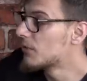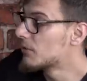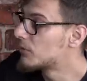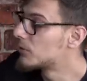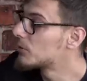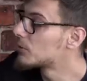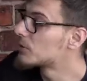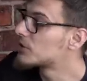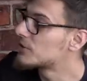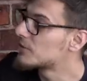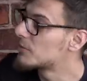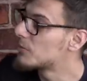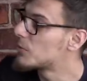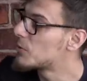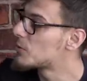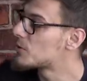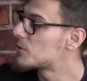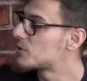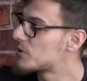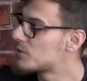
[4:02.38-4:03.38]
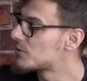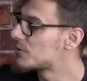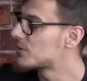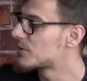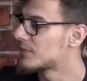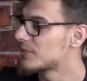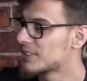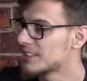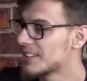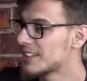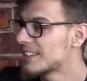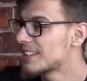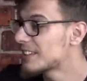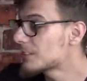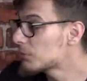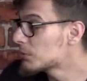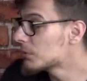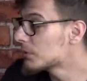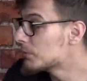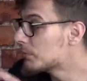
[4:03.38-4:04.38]
for some more juice over there.
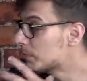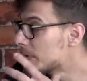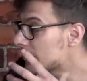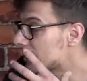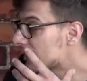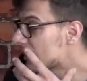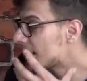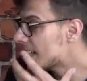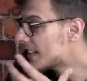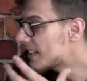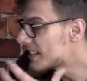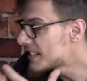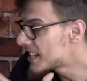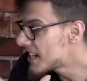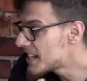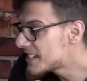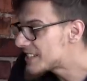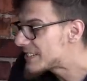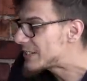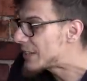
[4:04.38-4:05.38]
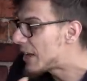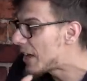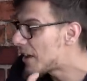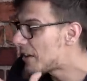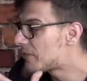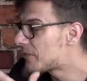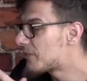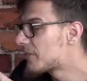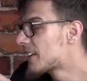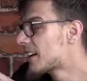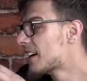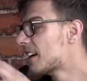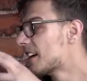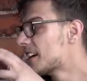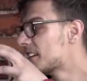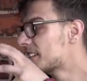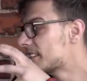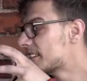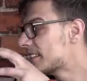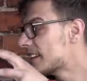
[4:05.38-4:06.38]
It will be nice to have
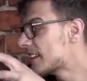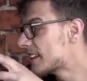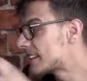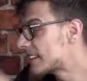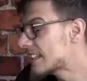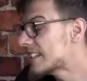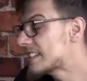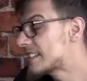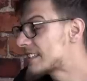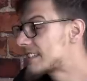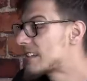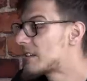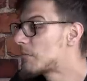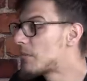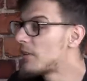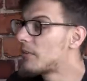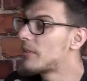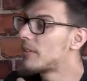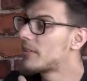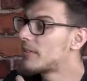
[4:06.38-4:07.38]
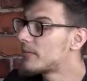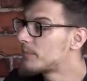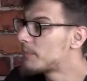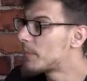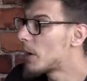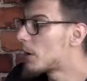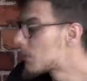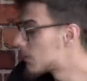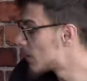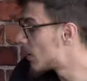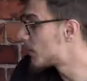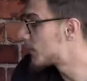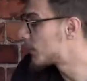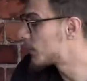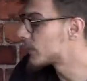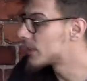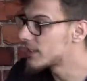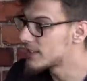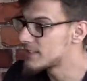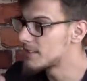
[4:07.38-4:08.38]
at least the same power
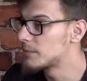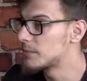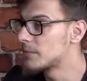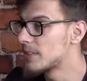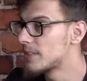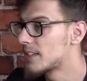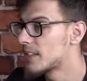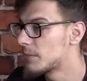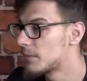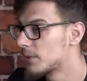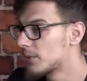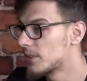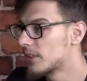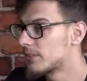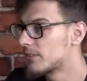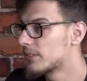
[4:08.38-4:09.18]
output as the BMW